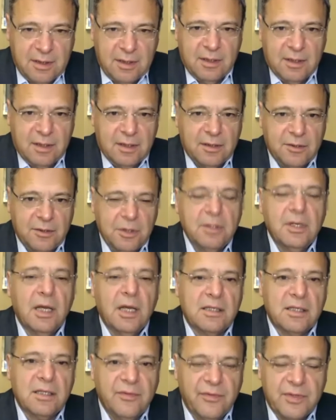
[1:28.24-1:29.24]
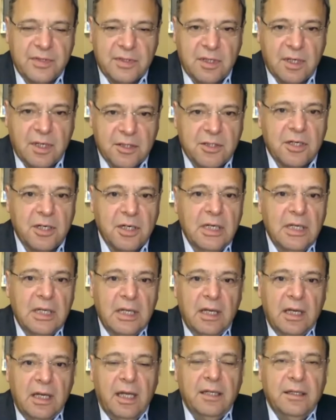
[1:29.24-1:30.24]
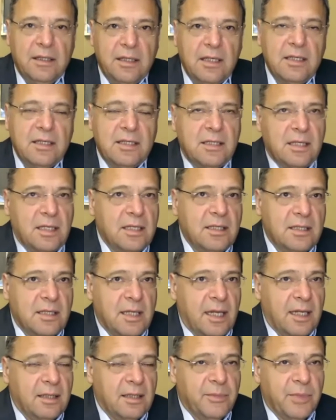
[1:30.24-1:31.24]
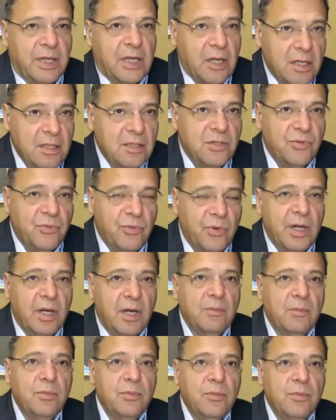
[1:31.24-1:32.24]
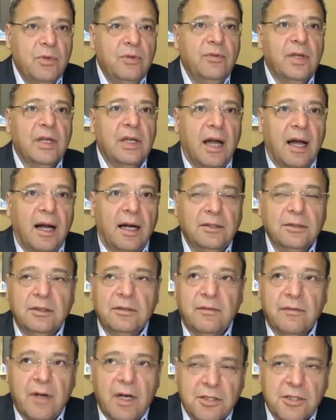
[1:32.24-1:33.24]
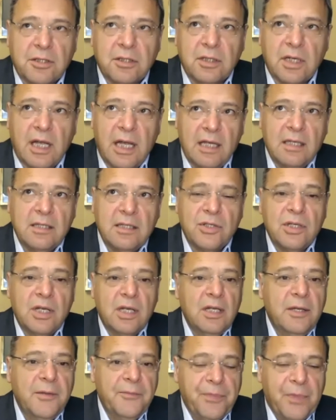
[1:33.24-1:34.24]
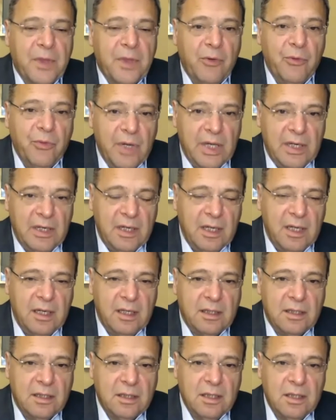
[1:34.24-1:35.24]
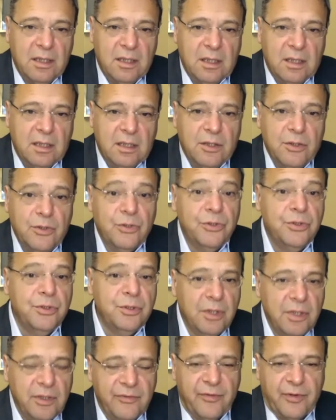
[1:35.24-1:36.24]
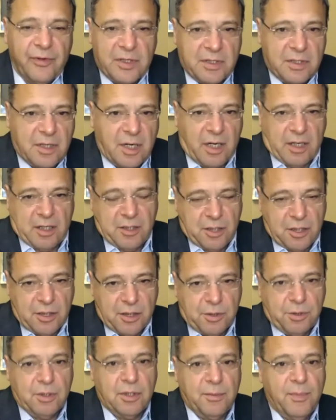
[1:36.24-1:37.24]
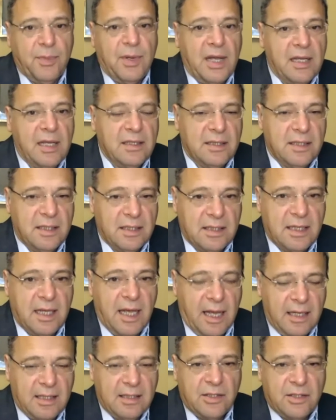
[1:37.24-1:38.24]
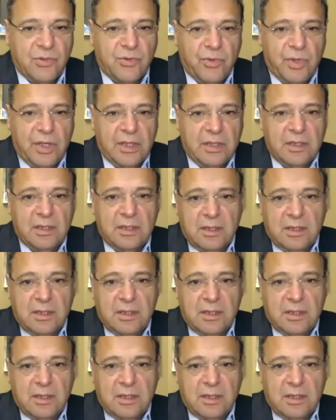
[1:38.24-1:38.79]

new gas infrastructure. And this is that because we are moving out of Russian gas, we need new infrastructure to replace this gas with